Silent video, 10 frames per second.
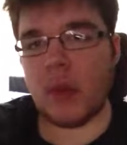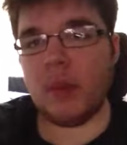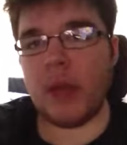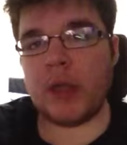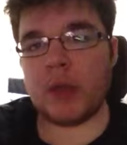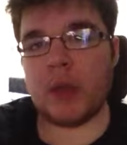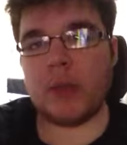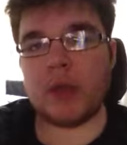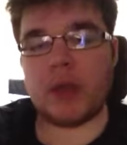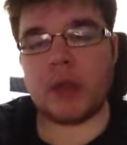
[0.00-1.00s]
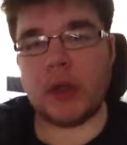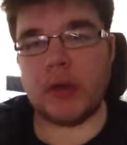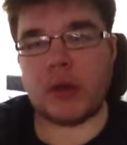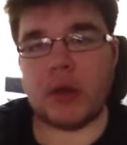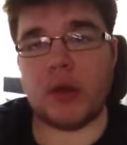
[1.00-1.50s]
major one, which they're all
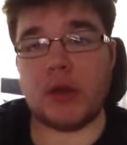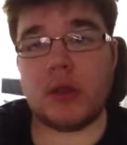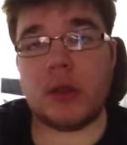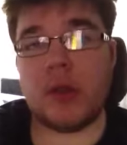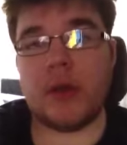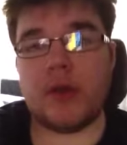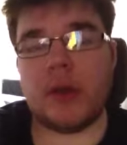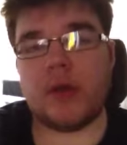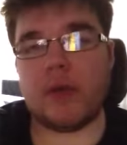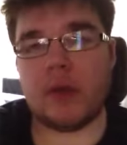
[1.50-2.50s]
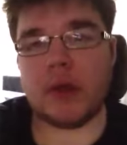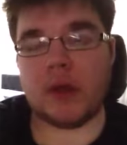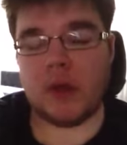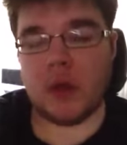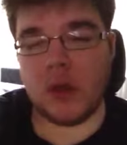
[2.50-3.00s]
going, oh, you should do another video for it. So
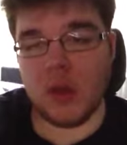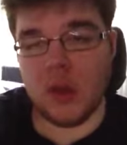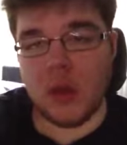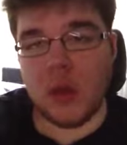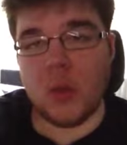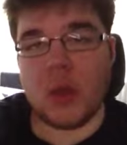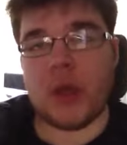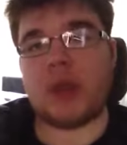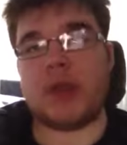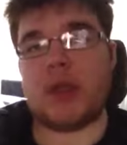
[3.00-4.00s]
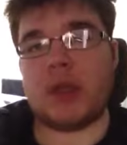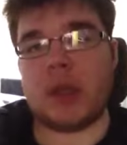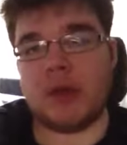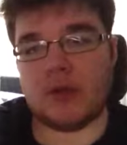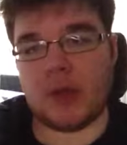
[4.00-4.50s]
when 160
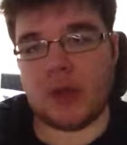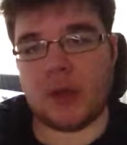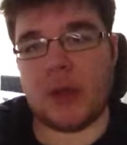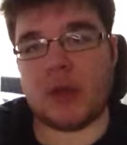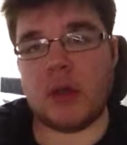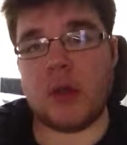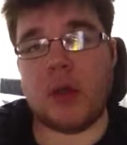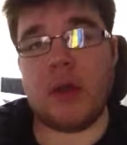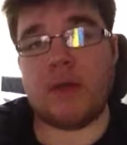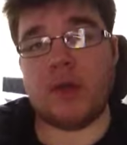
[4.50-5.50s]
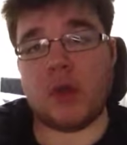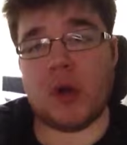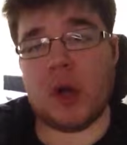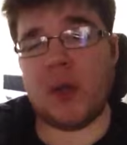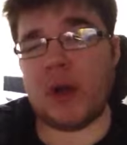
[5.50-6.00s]
comes around, I might do. If
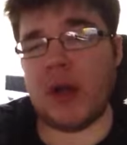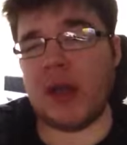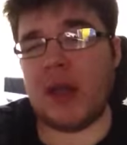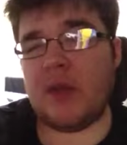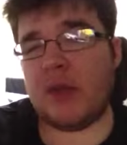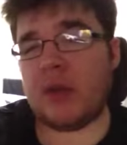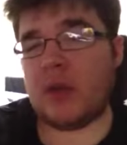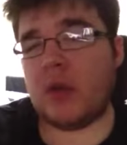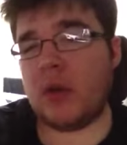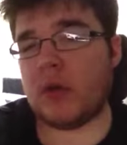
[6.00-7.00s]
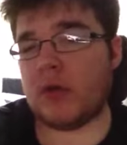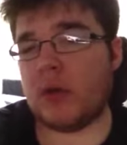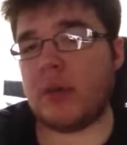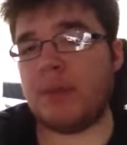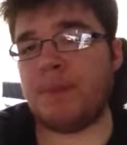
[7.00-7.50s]
not, I might leave it to
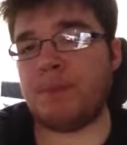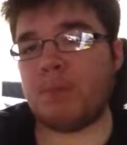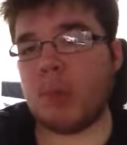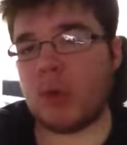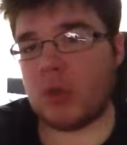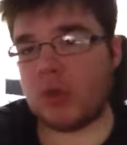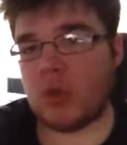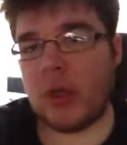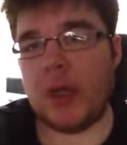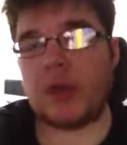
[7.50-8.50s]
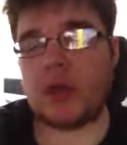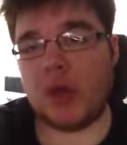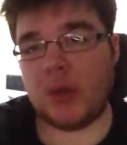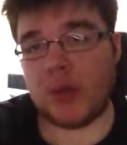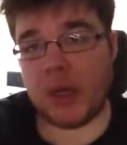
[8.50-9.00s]
200. I'm not sure yet. So
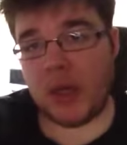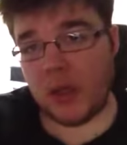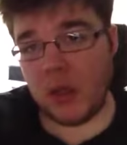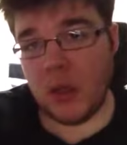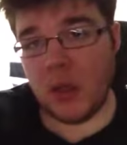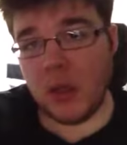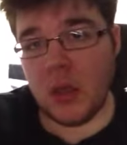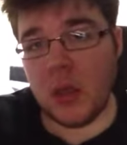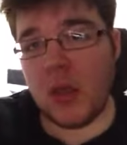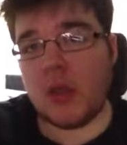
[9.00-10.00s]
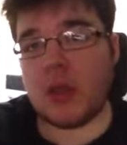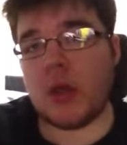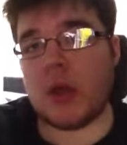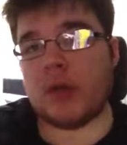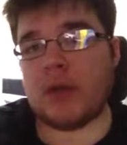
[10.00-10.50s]
I might do
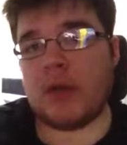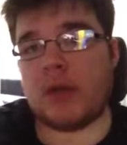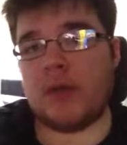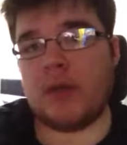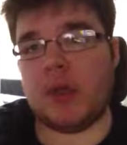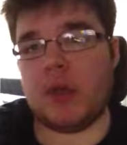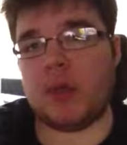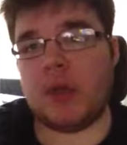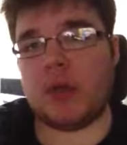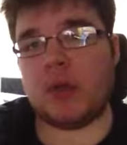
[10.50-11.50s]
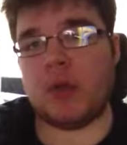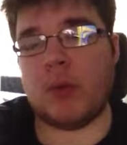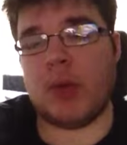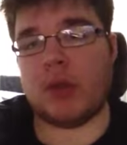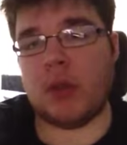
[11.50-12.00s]
a 160th video special. I
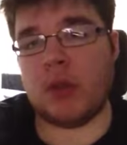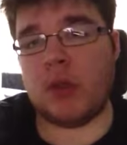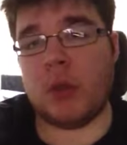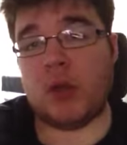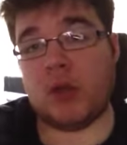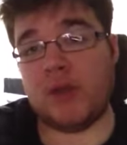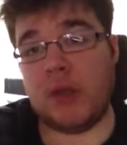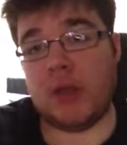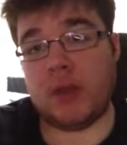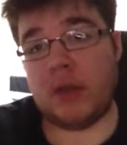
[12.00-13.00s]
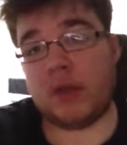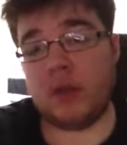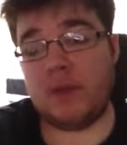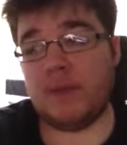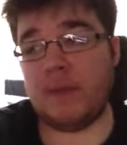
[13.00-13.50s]
might do a 200 video
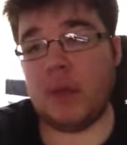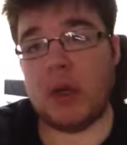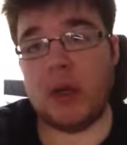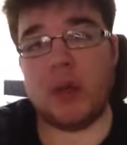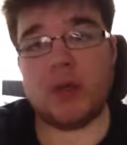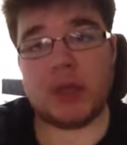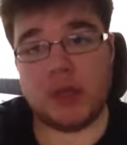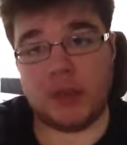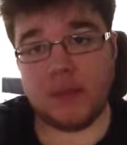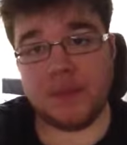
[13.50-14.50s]
special. Um, we'll see.